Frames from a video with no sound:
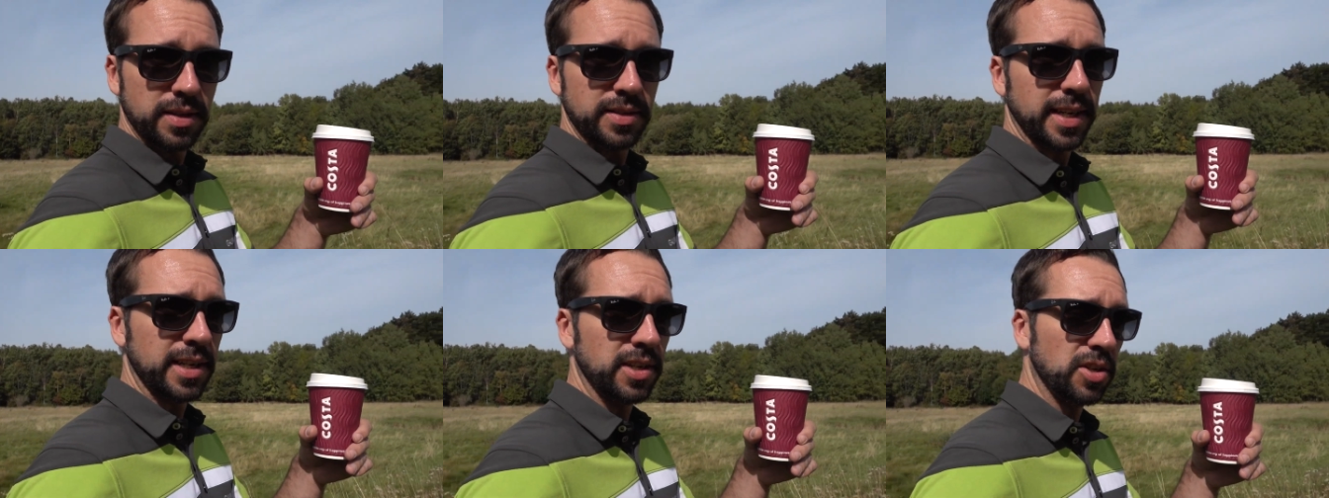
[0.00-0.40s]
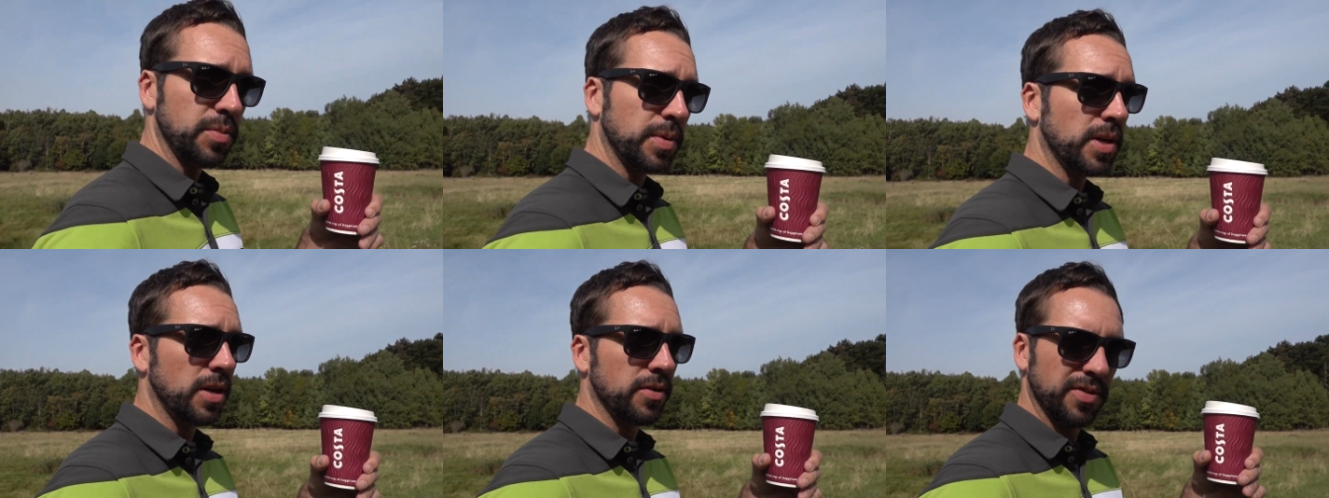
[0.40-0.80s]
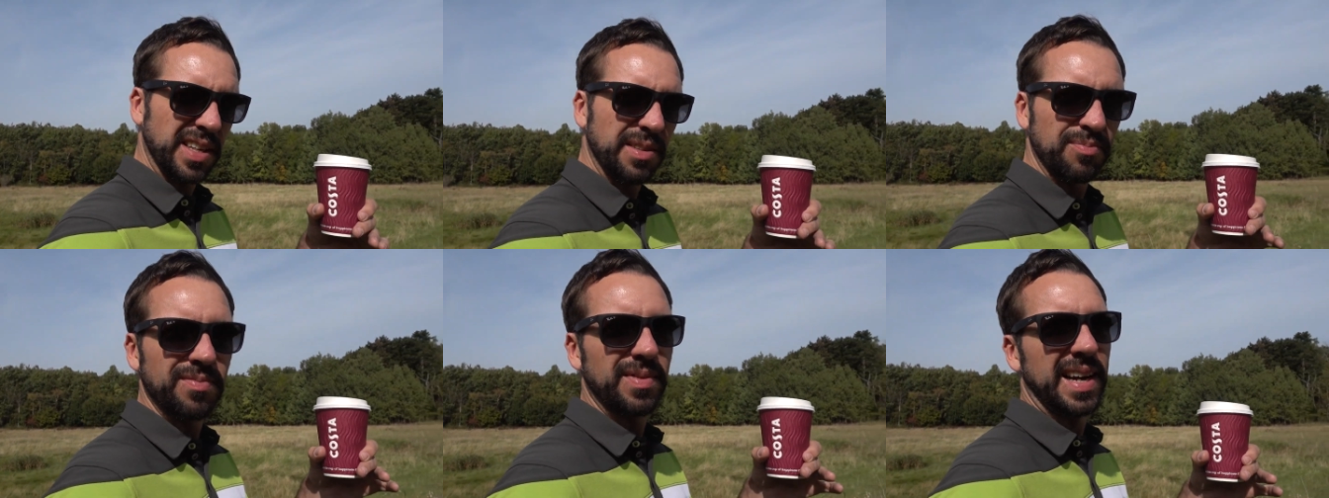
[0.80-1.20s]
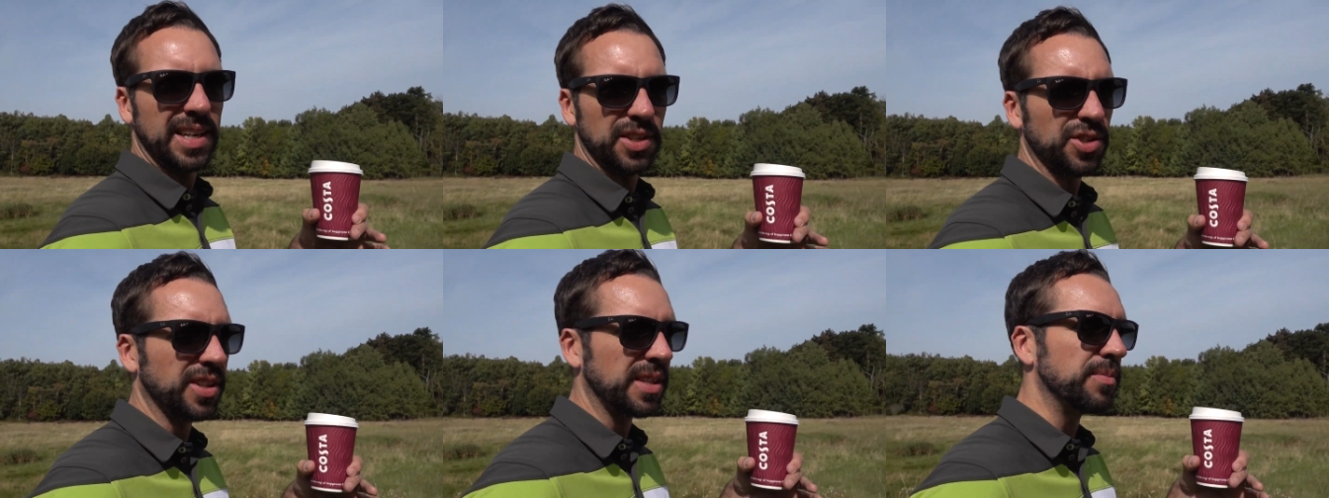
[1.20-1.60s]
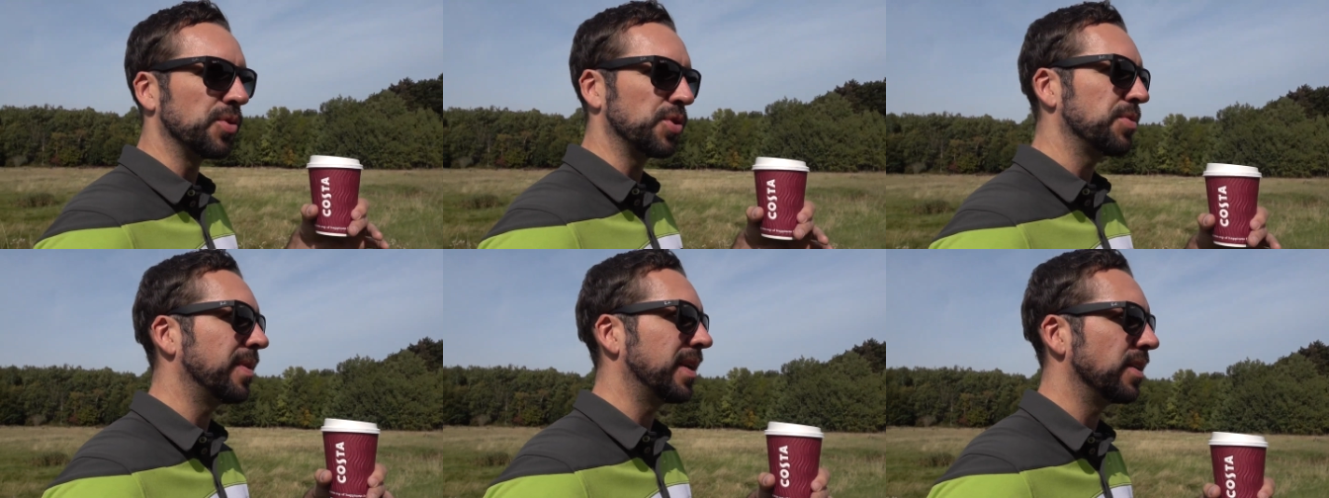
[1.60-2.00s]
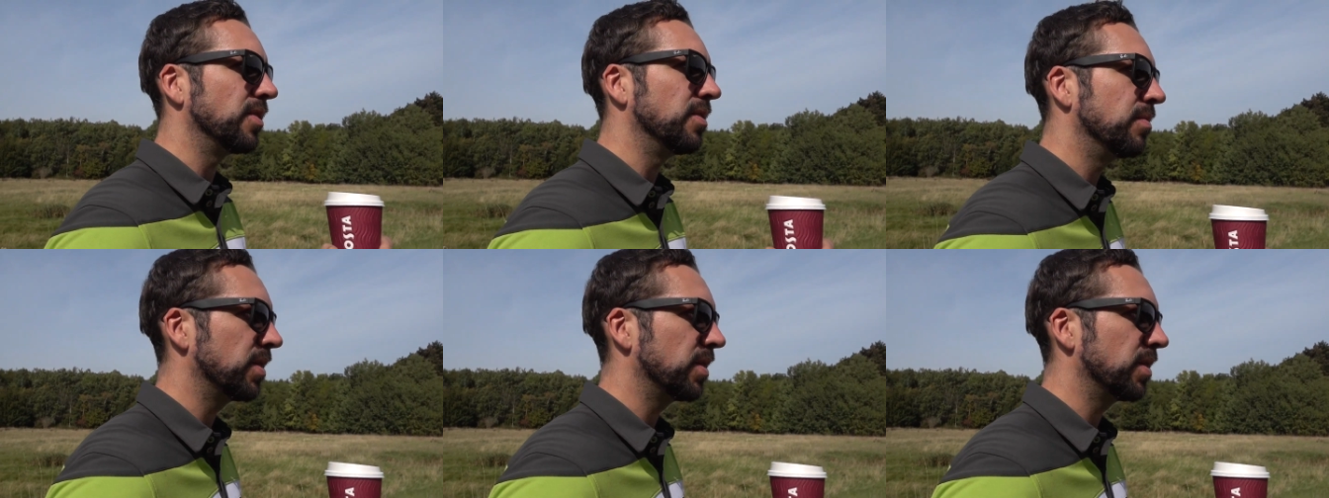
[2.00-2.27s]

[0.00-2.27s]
Second cup of coffee, actually much better than